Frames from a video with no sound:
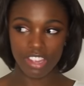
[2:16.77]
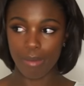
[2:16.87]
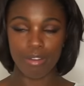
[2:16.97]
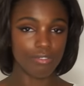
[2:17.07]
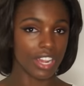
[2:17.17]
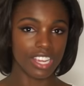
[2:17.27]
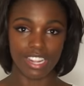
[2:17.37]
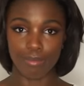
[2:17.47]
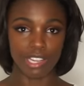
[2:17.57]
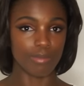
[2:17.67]
I'm afraid
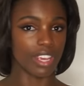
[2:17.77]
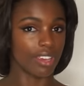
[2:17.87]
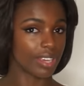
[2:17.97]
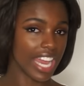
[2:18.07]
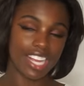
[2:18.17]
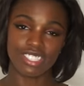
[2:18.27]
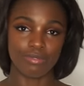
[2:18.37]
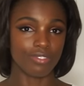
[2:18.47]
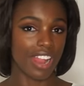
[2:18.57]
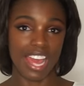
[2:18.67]
I'm going to be
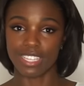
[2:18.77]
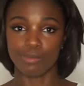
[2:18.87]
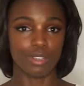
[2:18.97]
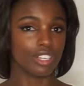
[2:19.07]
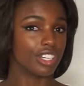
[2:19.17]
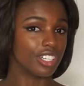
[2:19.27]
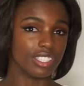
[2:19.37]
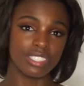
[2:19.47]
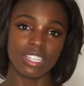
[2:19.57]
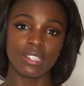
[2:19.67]
catching flights
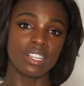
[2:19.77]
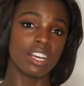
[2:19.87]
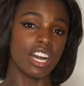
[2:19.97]
because